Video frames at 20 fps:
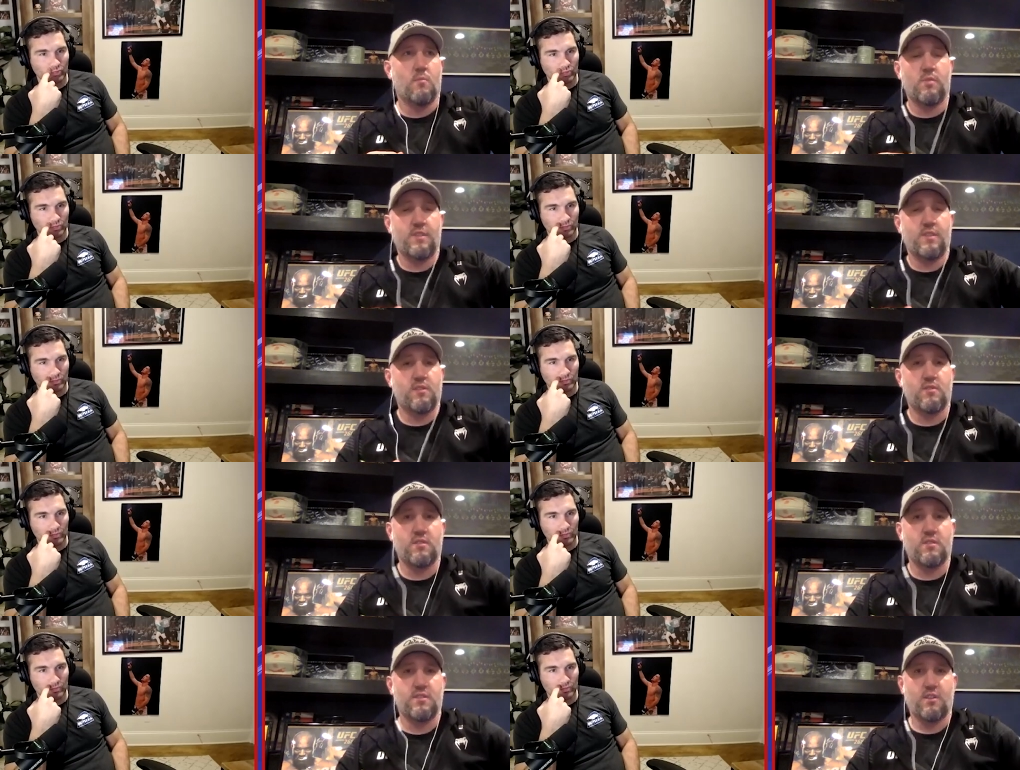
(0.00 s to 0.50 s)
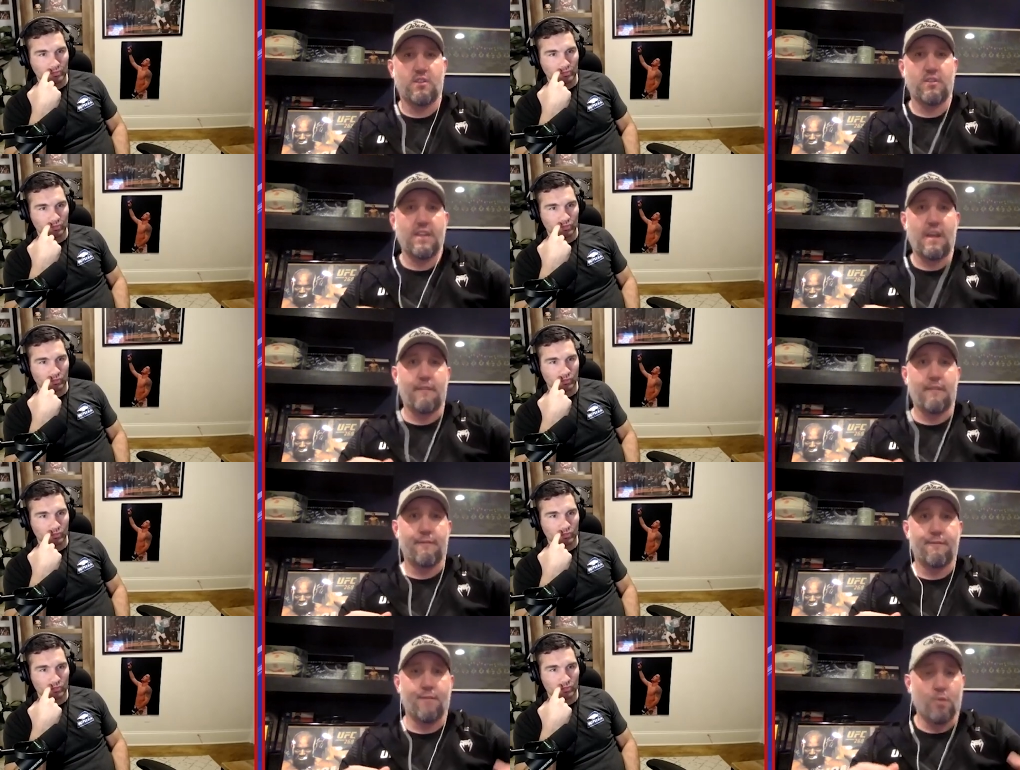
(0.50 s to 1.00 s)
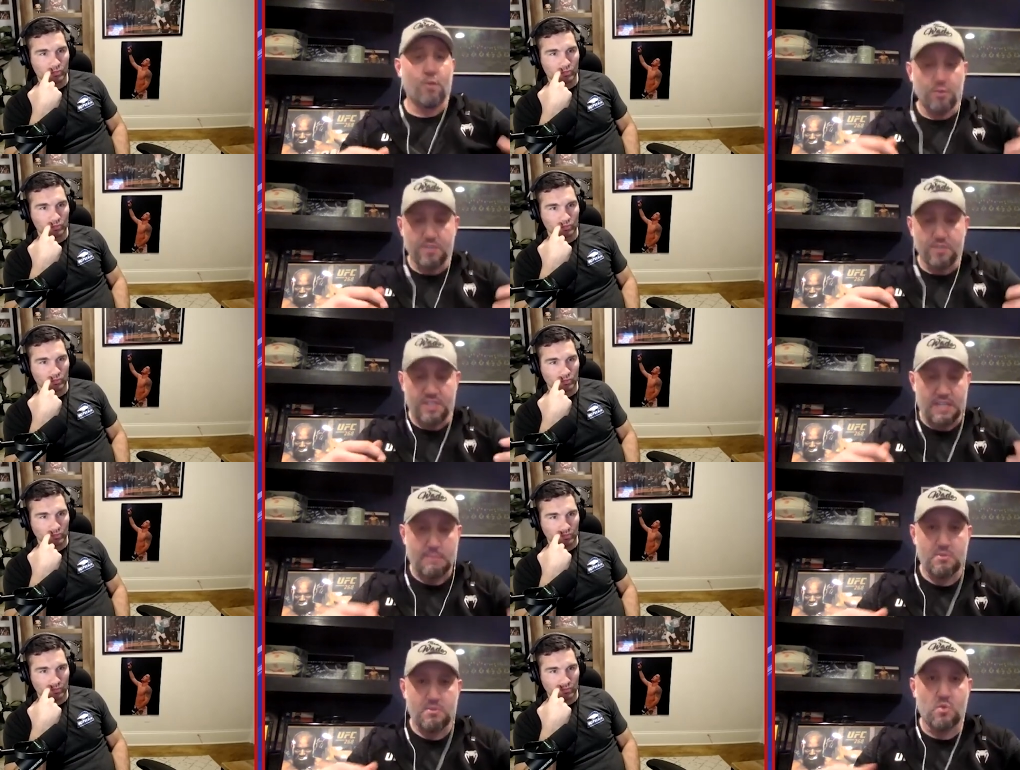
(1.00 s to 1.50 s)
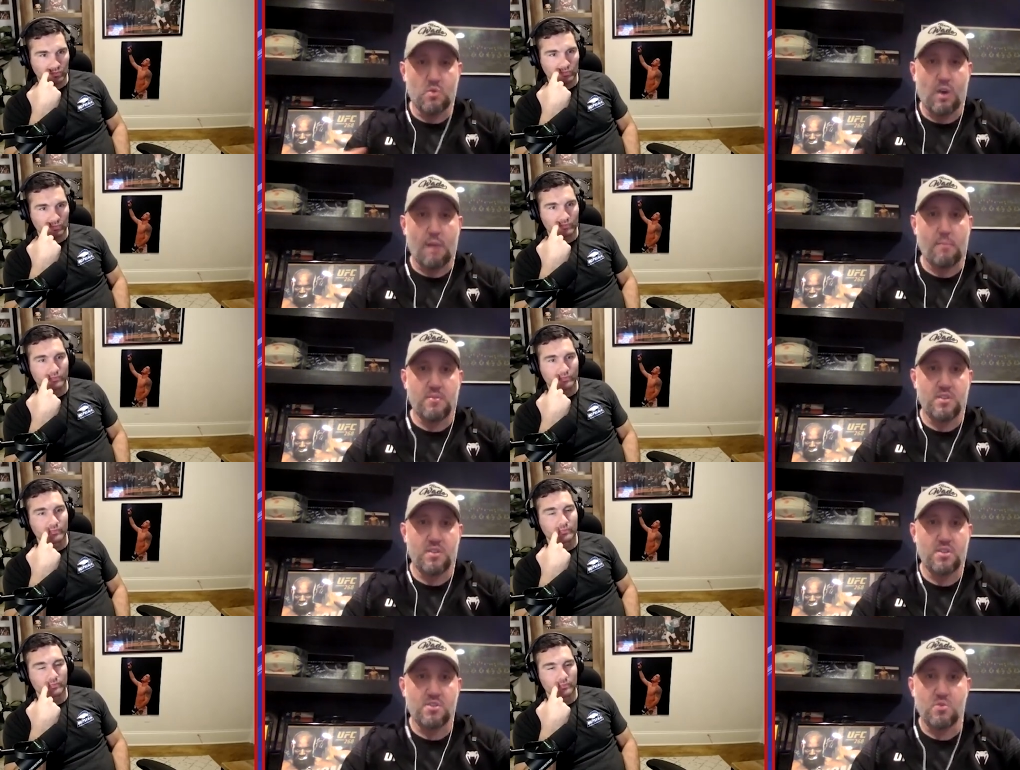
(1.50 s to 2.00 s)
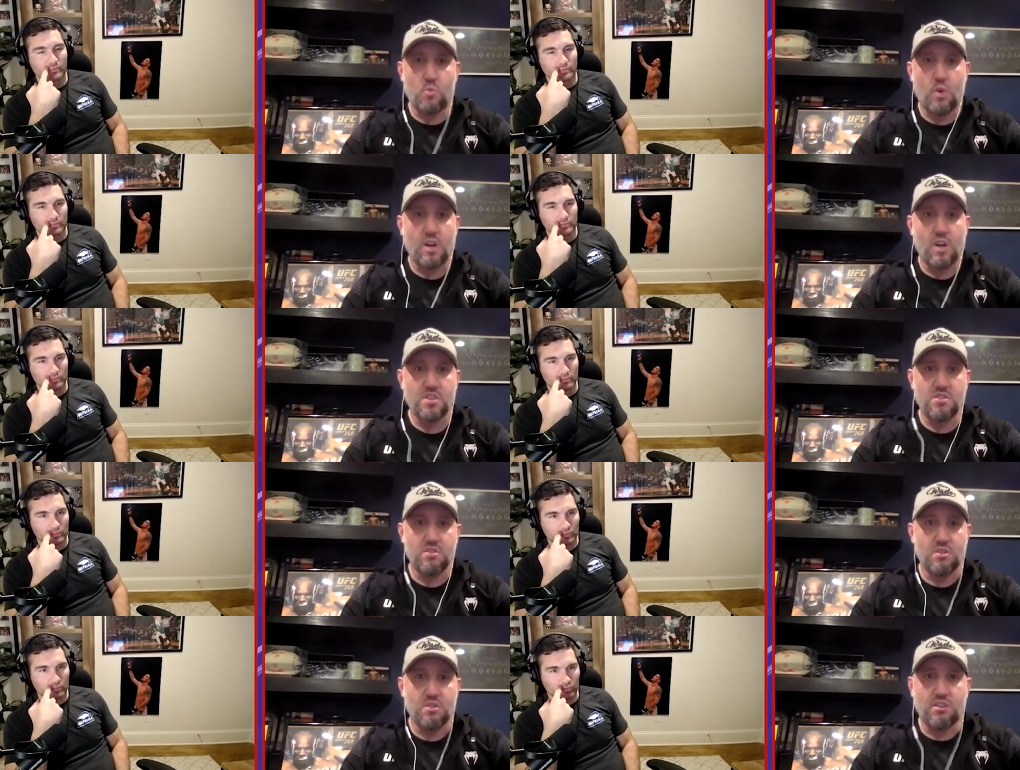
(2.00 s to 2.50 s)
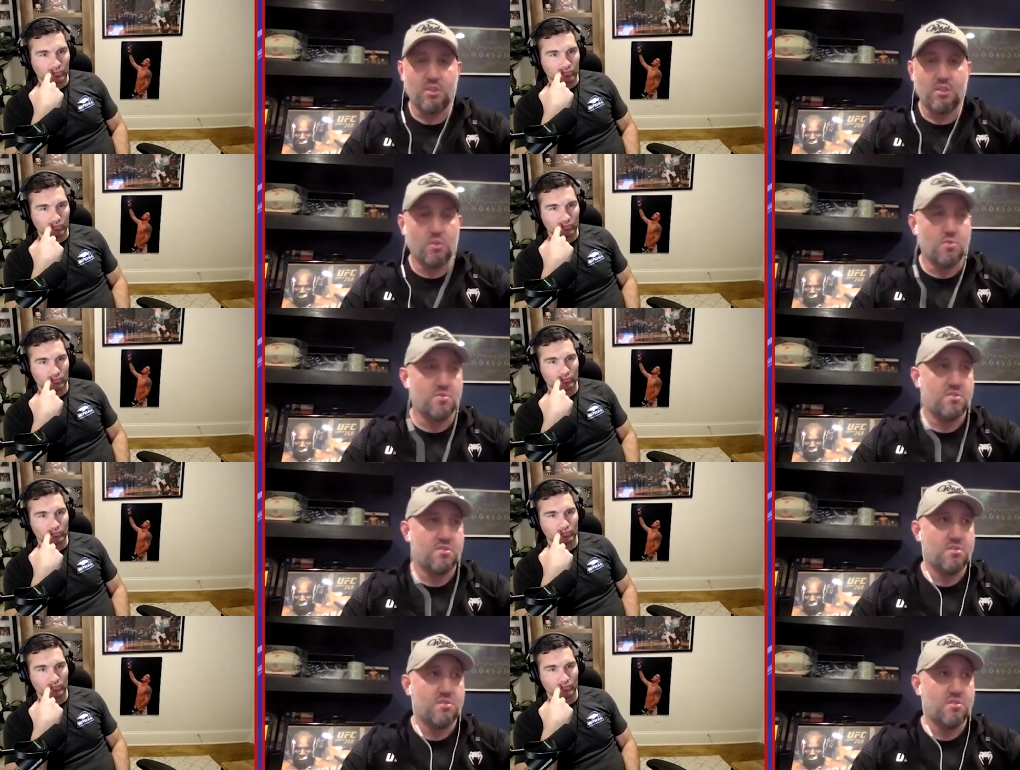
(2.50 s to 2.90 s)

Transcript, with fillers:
Speaker 1: they're they're in that full deep squat position, washing their clothes in the